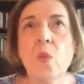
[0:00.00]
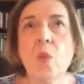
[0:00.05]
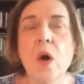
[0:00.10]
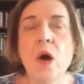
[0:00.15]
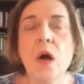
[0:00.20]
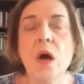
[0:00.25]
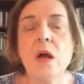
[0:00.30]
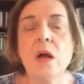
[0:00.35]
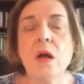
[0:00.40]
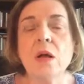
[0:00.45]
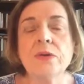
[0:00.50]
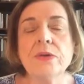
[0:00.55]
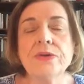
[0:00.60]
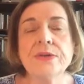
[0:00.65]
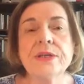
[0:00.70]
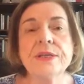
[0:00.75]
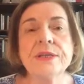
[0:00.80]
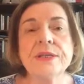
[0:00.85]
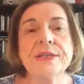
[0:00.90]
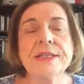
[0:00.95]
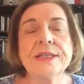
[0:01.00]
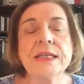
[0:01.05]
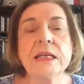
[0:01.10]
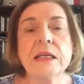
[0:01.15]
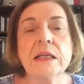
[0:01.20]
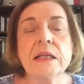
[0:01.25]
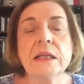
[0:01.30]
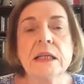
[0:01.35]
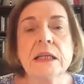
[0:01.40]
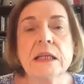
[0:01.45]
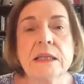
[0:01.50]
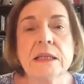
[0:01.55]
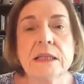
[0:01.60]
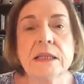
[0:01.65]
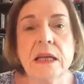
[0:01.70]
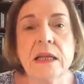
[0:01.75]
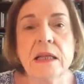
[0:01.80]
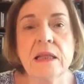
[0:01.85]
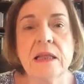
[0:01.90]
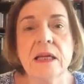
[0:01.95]
walls and ceilings
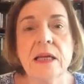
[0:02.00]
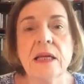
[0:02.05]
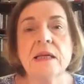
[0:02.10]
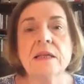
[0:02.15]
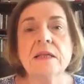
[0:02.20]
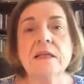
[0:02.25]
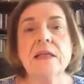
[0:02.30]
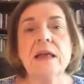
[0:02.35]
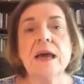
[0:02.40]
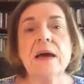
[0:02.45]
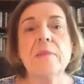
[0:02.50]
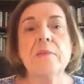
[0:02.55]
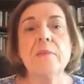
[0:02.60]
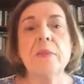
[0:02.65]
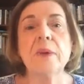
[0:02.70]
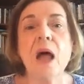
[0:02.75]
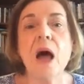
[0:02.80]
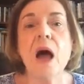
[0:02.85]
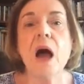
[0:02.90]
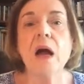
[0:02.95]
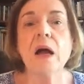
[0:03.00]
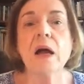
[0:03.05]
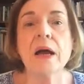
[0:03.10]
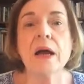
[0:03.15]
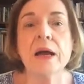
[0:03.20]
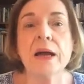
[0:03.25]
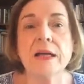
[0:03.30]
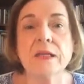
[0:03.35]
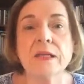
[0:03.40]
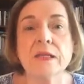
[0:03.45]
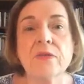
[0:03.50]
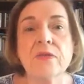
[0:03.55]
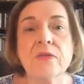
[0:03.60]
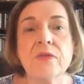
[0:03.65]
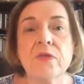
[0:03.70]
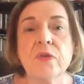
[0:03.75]
and things that block us